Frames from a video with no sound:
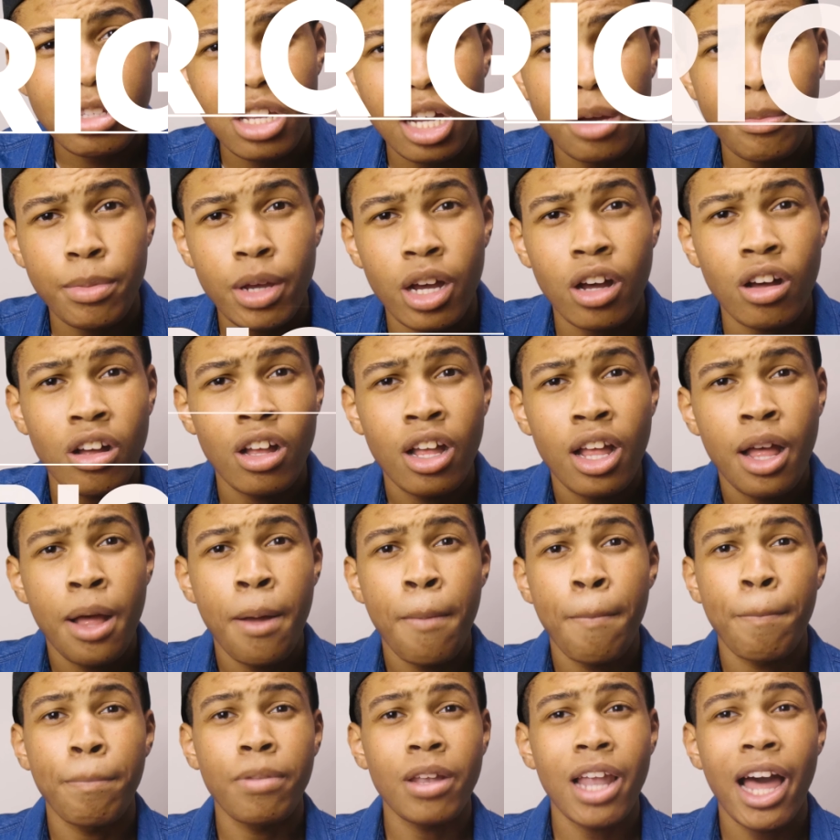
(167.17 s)
I'm talking about
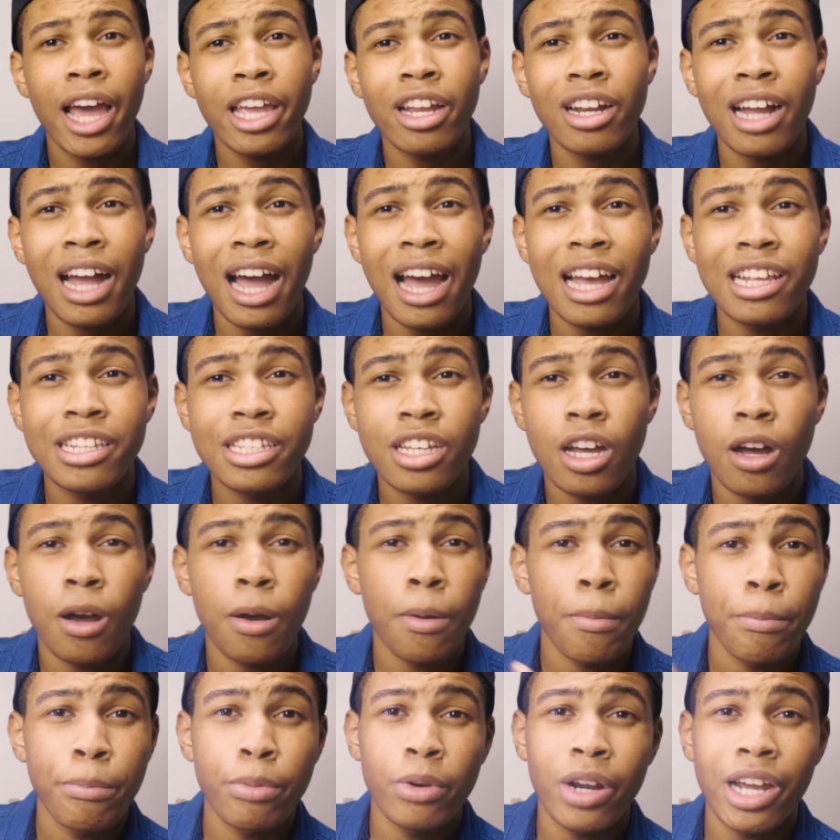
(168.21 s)
blind your eyes
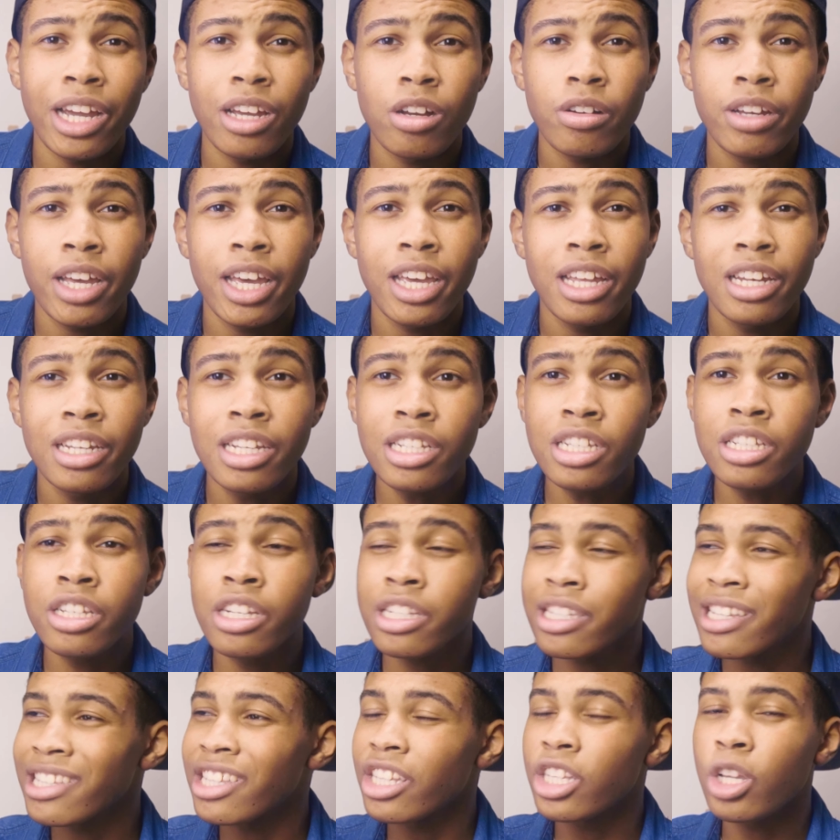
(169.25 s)
out bright, okay? This is
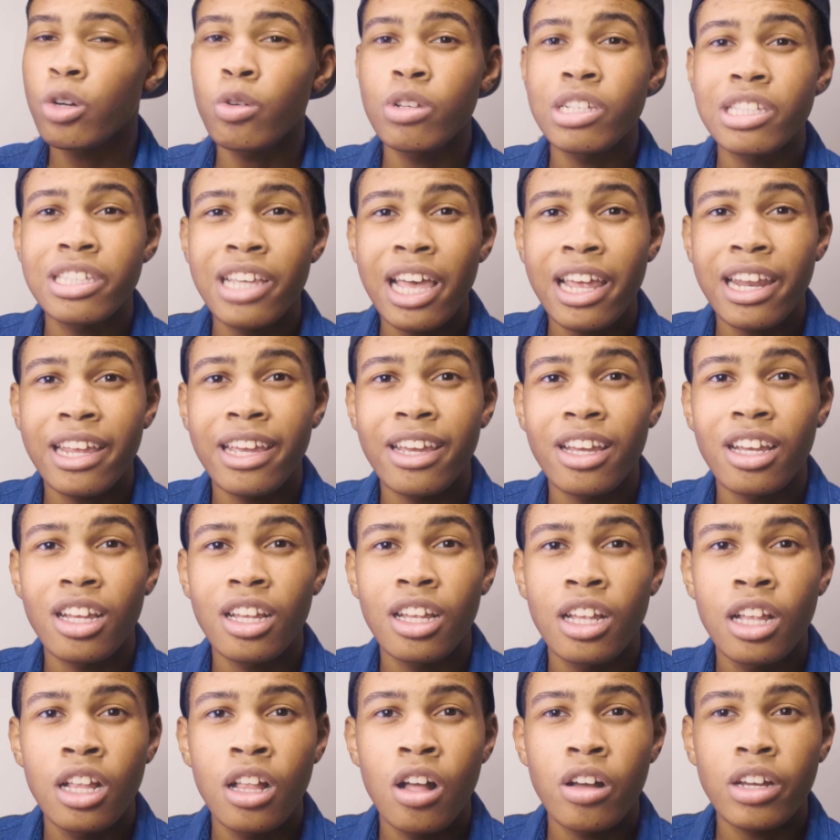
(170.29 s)
just at the lowest setting,
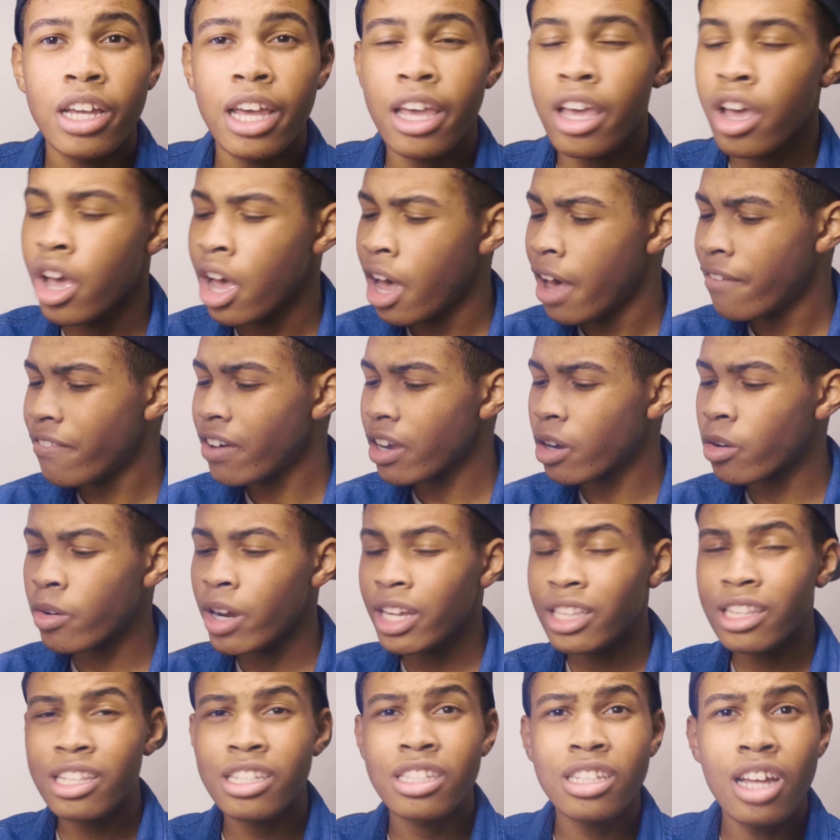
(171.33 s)
okay? If I
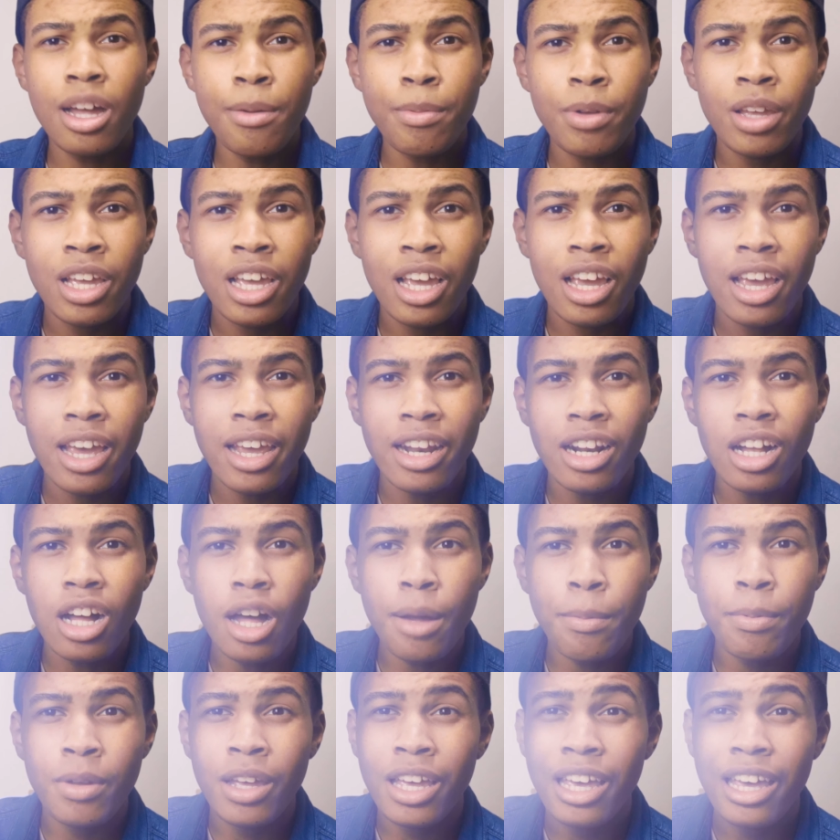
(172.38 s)
crank this up and
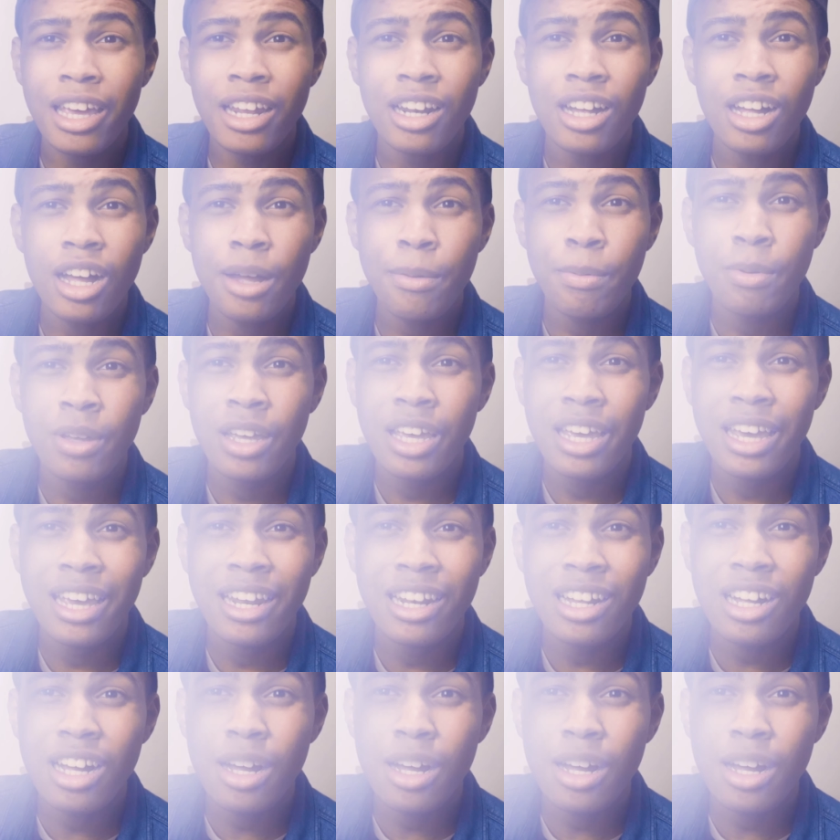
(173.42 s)
up and up and